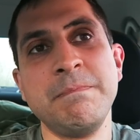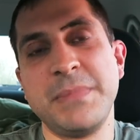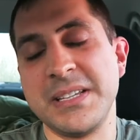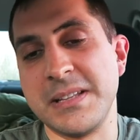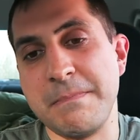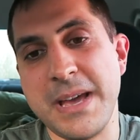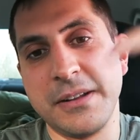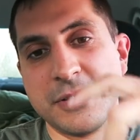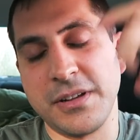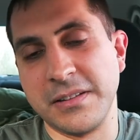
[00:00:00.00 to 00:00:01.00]
because the
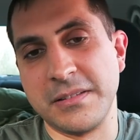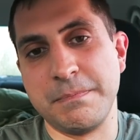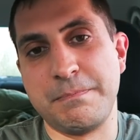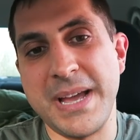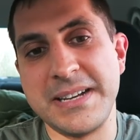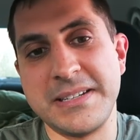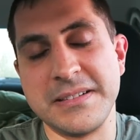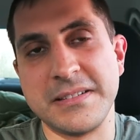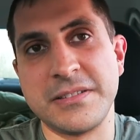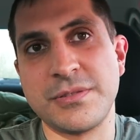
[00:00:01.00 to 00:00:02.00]
metal's all bent
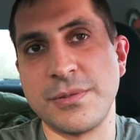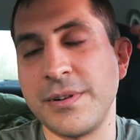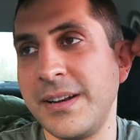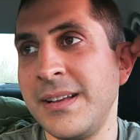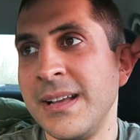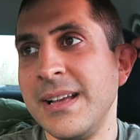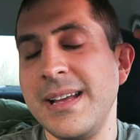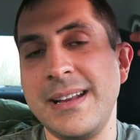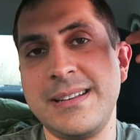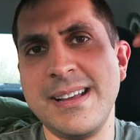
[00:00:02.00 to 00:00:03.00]
and destroyed,
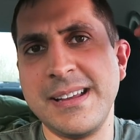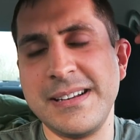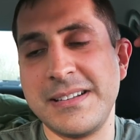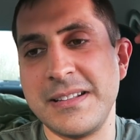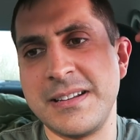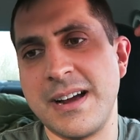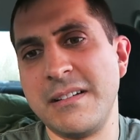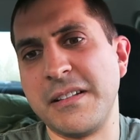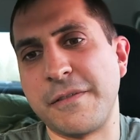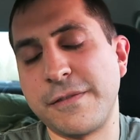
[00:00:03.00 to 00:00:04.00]
and digging into the
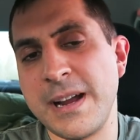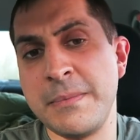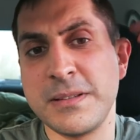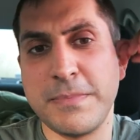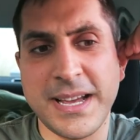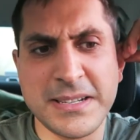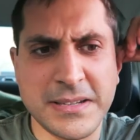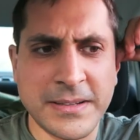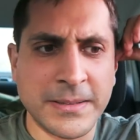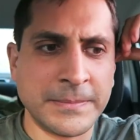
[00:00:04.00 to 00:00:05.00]
tire and the frame's bent.